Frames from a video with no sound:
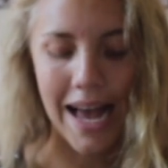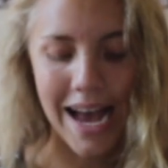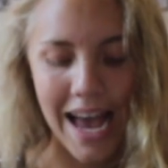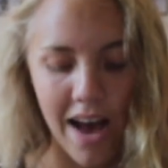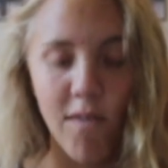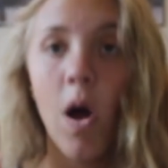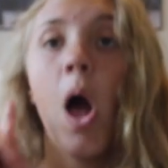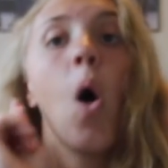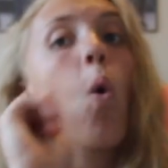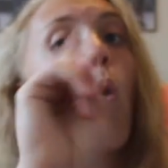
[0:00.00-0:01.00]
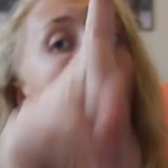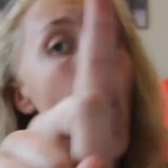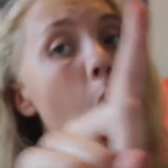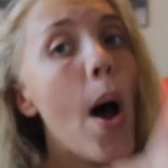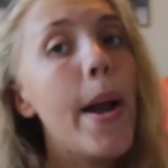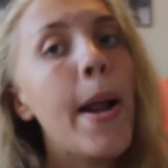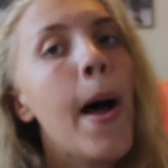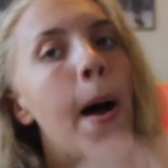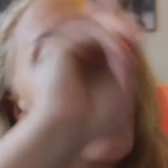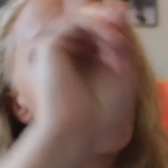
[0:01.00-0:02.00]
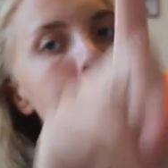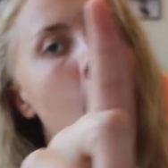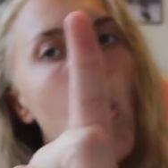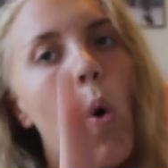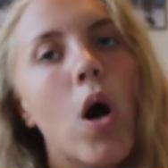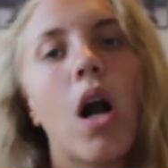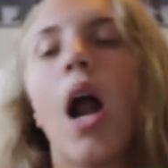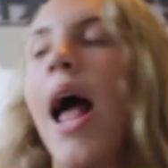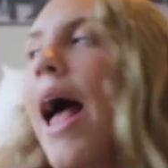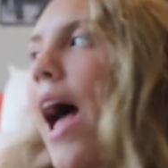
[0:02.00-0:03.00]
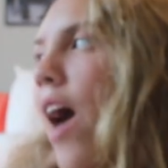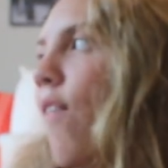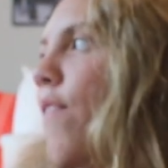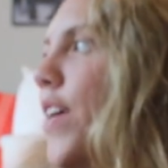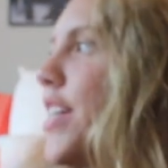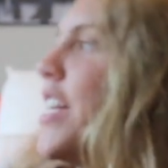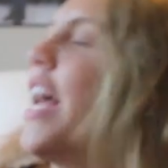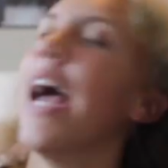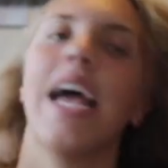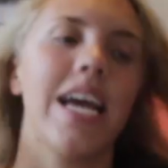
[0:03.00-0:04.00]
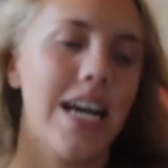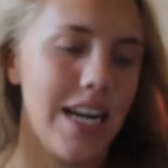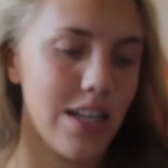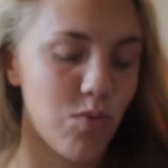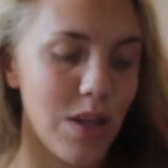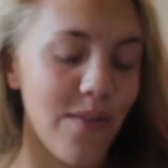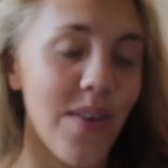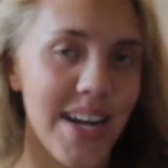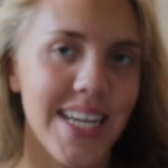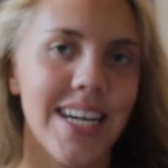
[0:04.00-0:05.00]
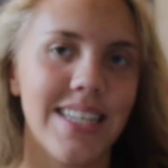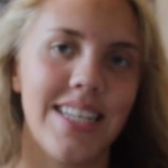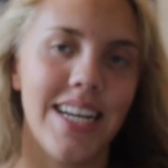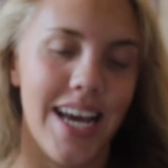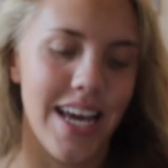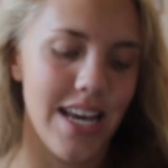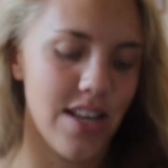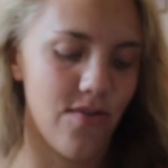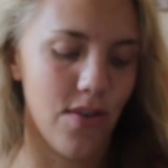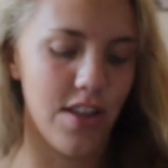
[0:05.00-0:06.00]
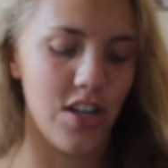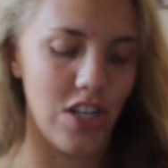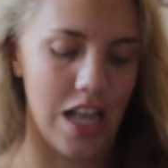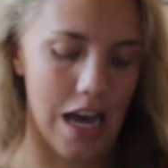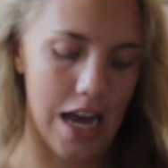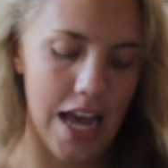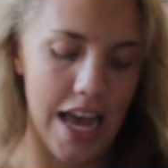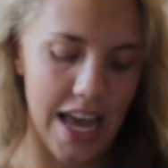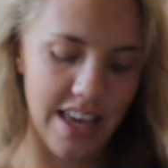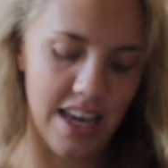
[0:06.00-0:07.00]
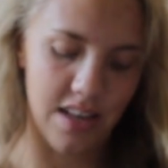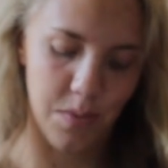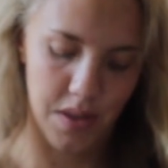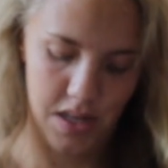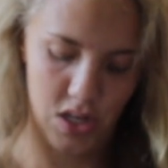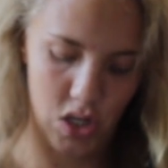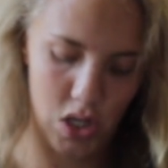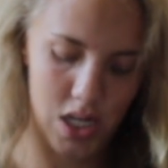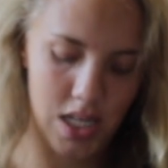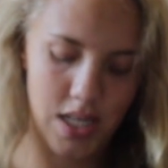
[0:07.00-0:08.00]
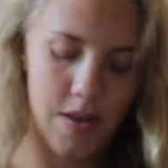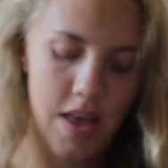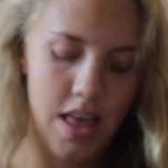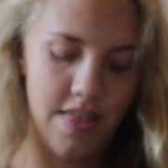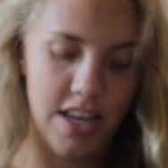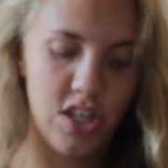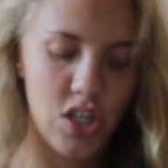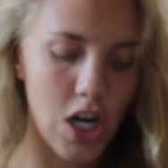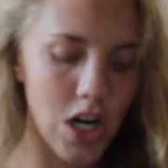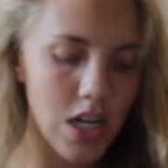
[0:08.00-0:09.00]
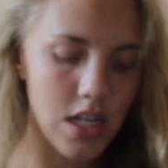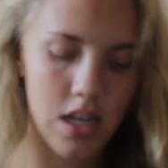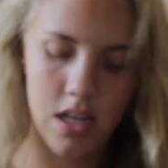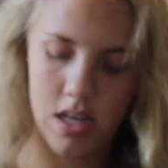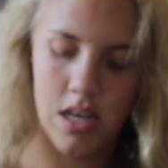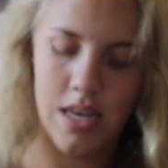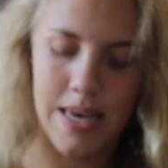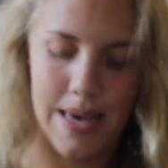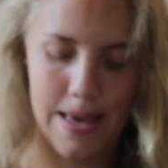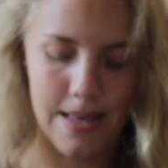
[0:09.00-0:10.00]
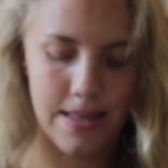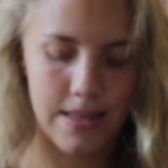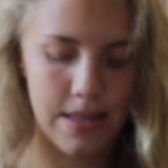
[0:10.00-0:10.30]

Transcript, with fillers: I have one more outfit, and um, it's really fun because today is for the July, and guess what this shirt is? The shirt is